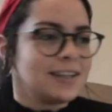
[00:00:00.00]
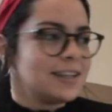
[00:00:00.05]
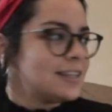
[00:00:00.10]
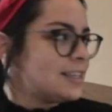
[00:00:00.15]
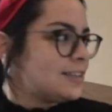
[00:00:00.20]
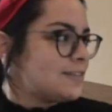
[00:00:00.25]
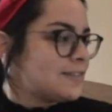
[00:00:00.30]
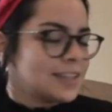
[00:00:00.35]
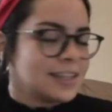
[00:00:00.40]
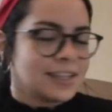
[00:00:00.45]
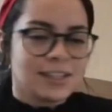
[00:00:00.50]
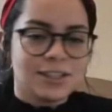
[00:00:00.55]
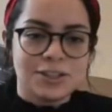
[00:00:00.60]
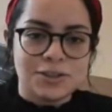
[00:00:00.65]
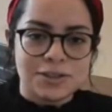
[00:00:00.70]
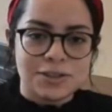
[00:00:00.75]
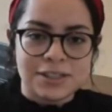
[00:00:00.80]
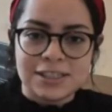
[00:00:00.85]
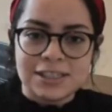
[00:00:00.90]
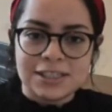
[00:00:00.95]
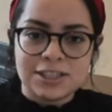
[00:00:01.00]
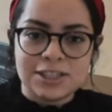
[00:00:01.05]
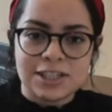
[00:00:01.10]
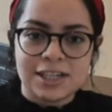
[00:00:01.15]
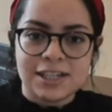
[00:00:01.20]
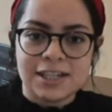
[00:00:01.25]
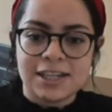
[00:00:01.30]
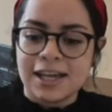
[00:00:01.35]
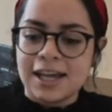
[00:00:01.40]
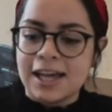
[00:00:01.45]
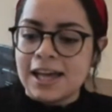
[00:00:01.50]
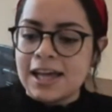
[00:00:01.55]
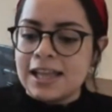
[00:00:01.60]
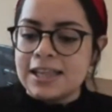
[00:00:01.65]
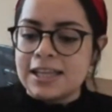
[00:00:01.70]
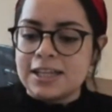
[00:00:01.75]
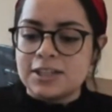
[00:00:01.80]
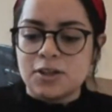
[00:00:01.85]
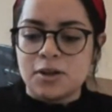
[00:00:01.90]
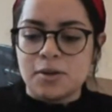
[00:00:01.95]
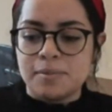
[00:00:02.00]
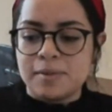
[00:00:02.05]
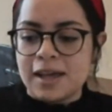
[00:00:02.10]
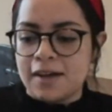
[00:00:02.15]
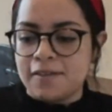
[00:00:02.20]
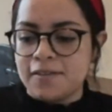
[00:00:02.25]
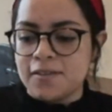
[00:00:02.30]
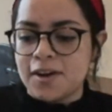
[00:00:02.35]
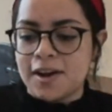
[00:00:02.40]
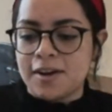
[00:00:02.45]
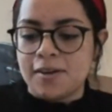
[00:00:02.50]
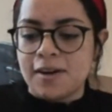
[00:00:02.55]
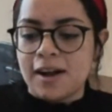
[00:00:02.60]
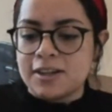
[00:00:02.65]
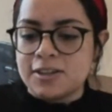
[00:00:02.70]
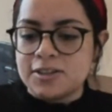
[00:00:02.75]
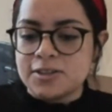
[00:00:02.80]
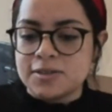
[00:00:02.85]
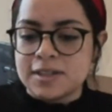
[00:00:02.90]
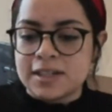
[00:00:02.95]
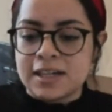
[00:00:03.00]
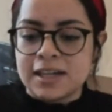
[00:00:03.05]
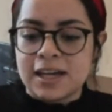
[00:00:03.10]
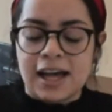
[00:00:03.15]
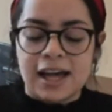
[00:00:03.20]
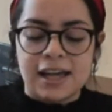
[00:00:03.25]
And even like in student teaching, they told me after I graduate,